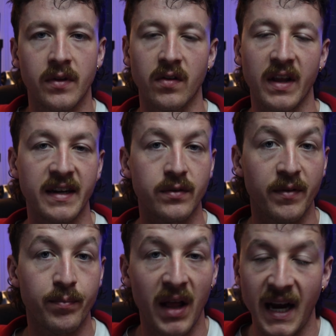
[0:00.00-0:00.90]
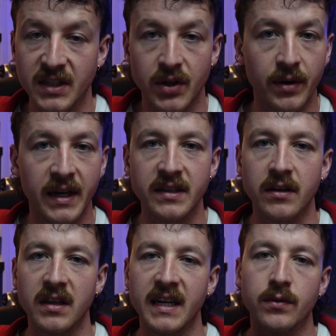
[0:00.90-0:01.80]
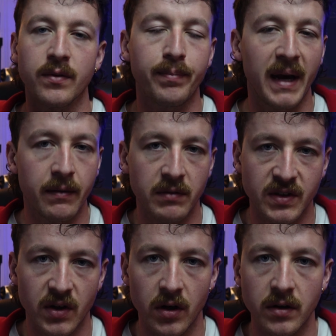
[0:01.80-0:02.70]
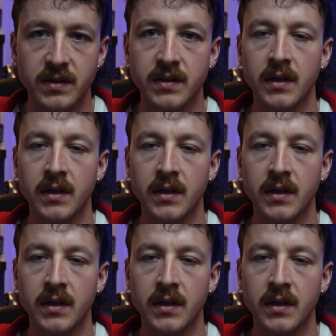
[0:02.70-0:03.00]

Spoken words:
they're linked with plateauing, they're linked with bad results.